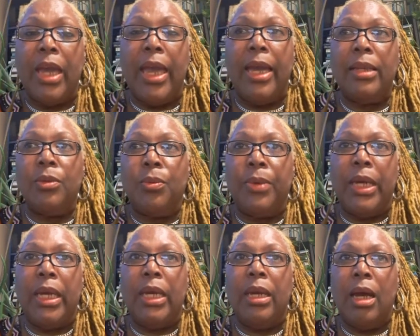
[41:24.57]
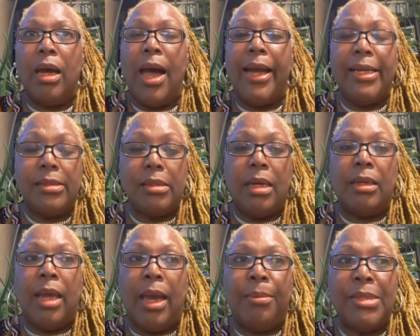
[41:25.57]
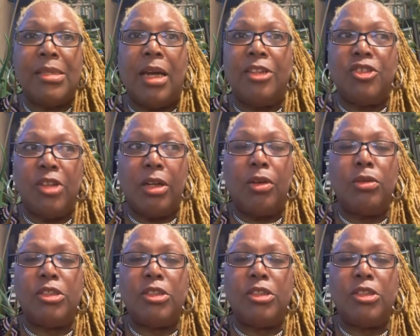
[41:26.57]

and we hiked in the Amazon jungle